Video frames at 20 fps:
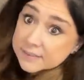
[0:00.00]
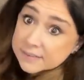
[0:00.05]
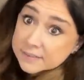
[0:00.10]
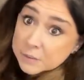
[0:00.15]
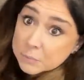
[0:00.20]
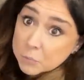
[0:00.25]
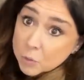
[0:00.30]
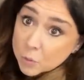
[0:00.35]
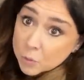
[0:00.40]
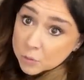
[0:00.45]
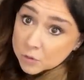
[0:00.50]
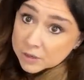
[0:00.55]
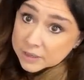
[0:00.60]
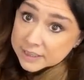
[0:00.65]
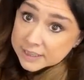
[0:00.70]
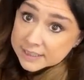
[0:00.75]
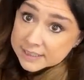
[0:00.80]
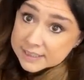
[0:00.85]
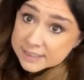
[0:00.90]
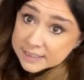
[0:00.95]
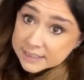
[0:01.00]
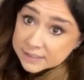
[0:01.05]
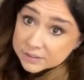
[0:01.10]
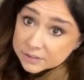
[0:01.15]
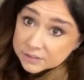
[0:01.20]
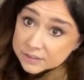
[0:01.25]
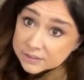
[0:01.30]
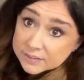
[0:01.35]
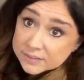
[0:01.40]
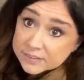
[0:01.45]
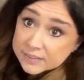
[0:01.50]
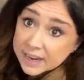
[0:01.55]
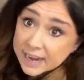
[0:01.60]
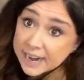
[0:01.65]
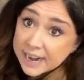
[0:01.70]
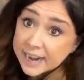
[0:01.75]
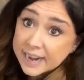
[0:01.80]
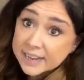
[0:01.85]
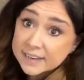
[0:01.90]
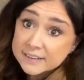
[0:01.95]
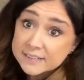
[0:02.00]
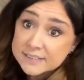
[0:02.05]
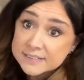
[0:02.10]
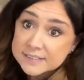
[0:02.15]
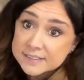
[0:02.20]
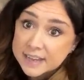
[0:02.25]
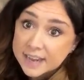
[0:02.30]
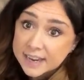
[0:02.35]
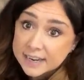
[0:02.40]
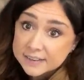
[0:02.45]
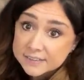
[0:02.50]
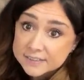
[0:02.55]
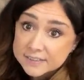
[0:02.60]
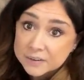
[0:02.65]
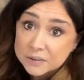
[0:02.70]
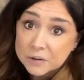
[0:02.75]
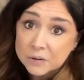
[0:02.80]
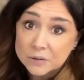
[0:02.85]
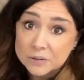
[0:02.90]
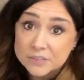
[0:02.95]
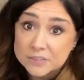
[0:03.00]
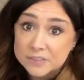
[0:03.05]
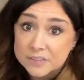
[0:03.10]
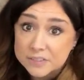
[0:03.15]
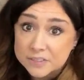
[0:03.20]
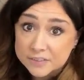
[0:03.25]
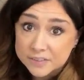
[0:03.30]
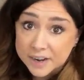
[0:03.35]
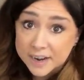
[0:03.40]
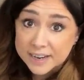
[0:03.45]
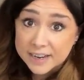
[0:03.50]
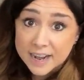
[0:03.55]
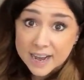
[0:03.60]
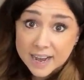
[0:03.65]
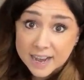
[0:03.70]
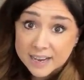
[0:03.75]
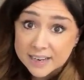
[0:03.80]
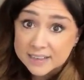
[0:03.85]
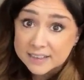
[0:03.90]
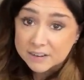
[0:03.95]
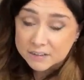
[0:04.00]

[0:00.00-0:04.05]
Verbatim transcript: some Organ needles and this case that holds the thread. I,